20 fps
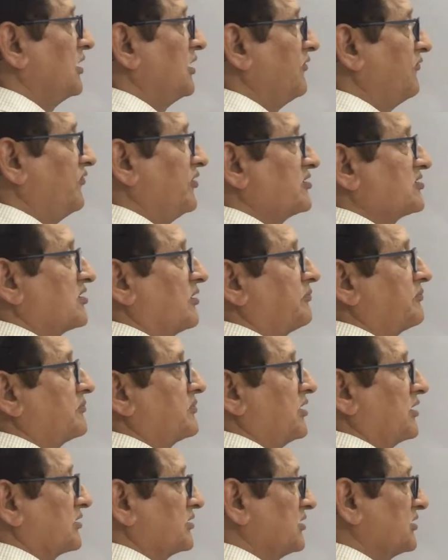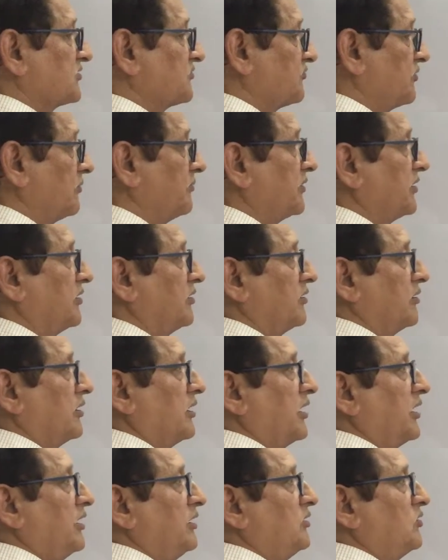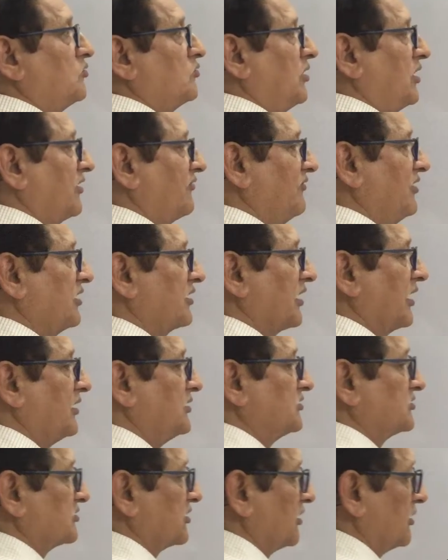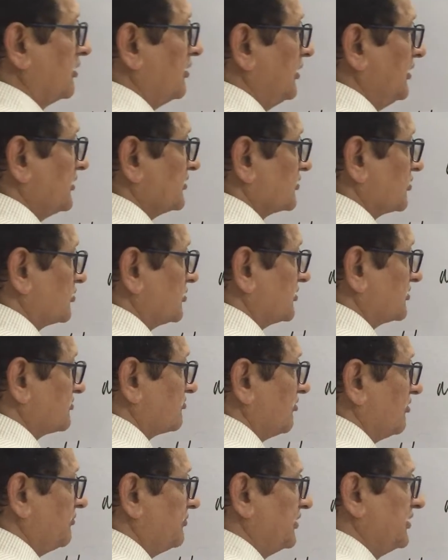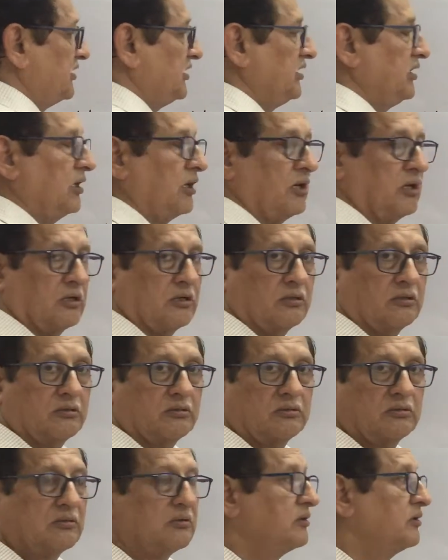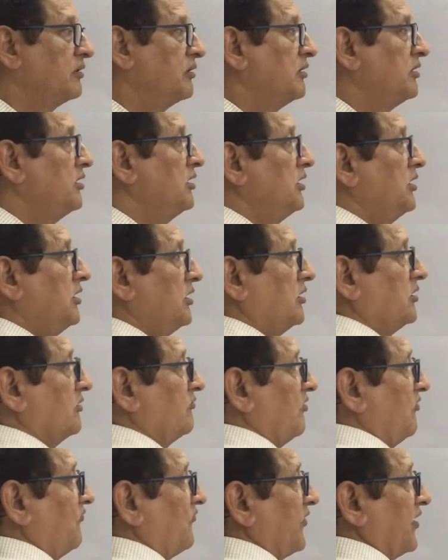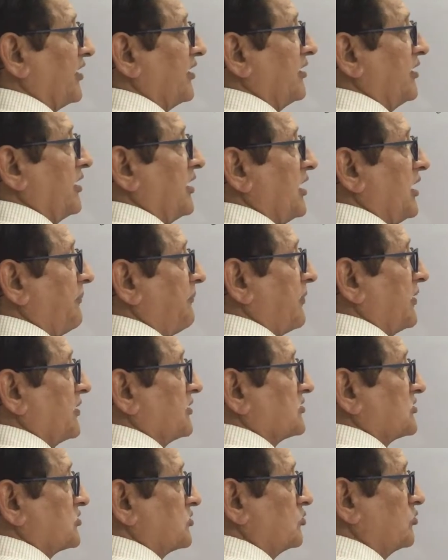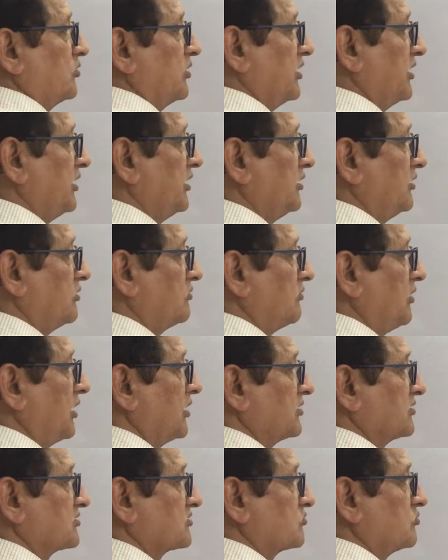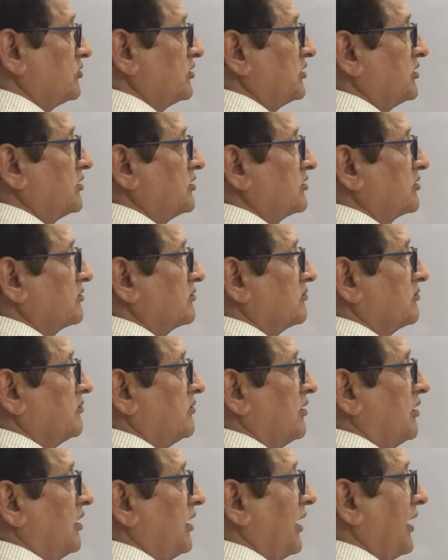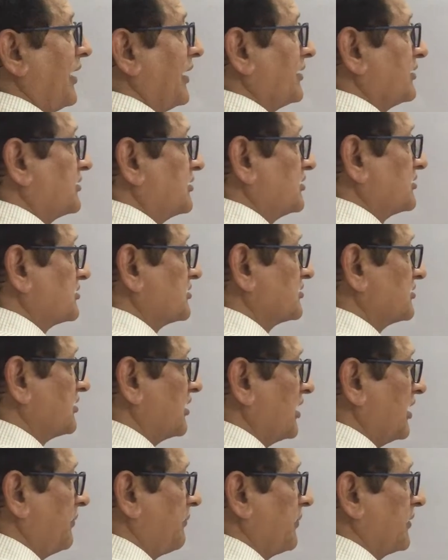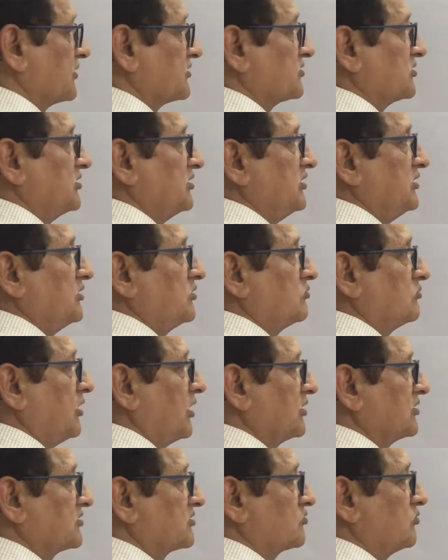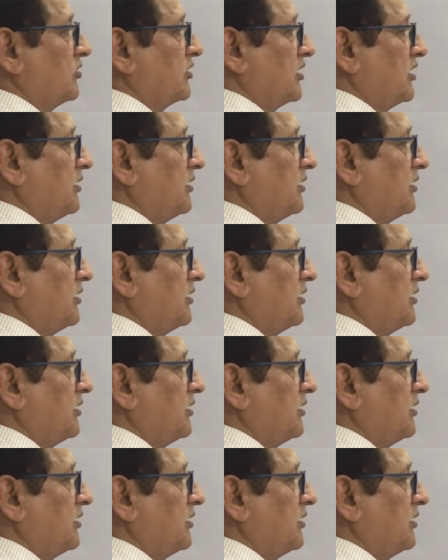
If we subtract this from here, A into R will cancel, so this will be dr. Here we find A plus 2D into R square and this is a plus d into r square.